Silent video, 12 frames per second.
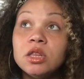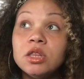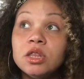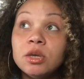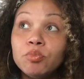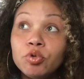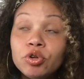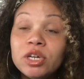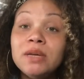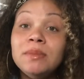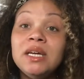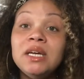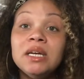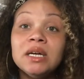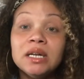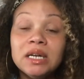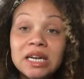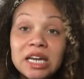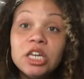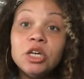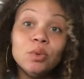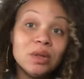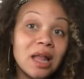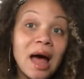the preemie
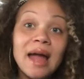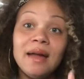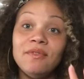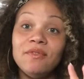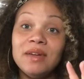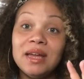NICU life,